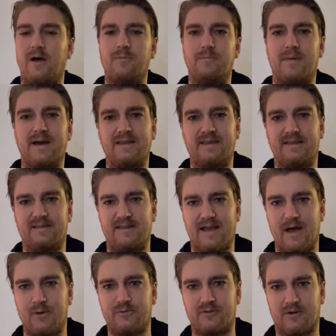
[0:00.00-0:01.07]
minding the
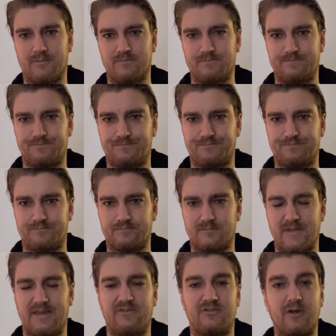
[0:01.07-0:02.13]
outcome.
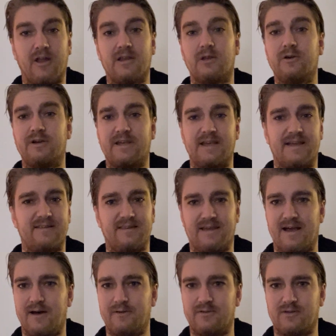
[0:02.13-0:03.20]
It's not looking at the
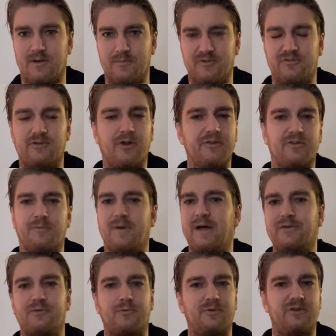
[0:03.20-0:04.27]
outcome. It's not
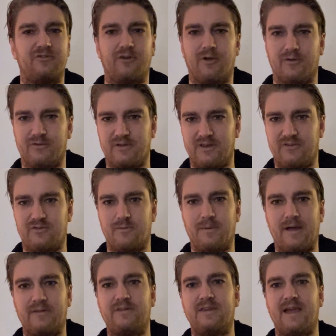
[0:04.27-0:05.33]
about the result. It's
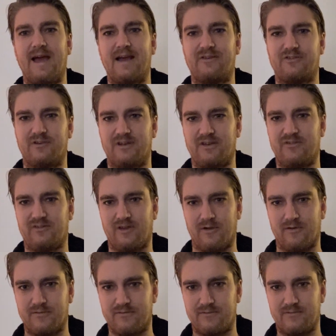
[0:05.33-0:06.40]
about the action
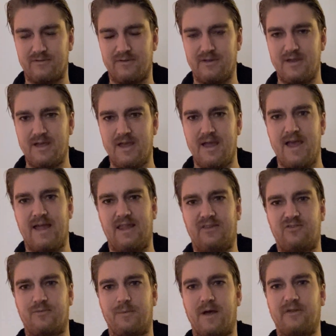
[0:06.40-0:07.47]
itself. And
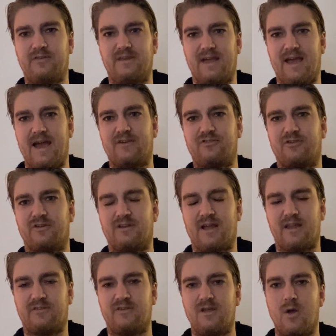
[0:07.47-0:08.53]
it's about the action
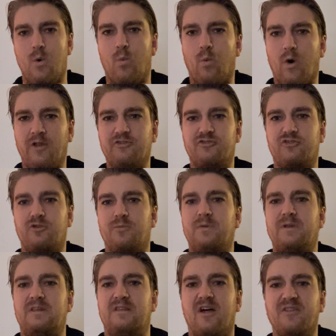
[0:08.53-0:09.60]
that wants to
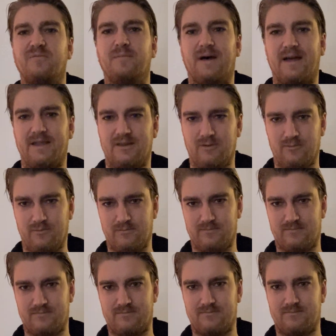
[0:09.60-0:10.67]
be done by you.
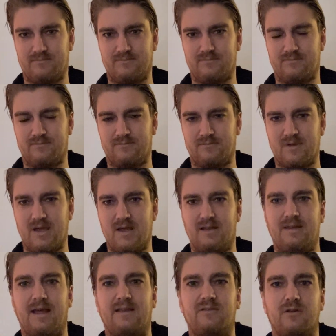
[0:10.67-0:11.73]

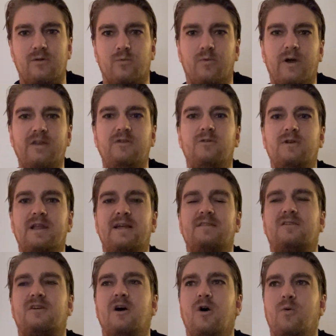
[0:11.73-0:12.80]
That when you
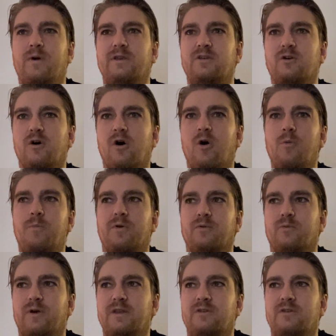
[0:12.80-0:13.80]
let go, when you open, when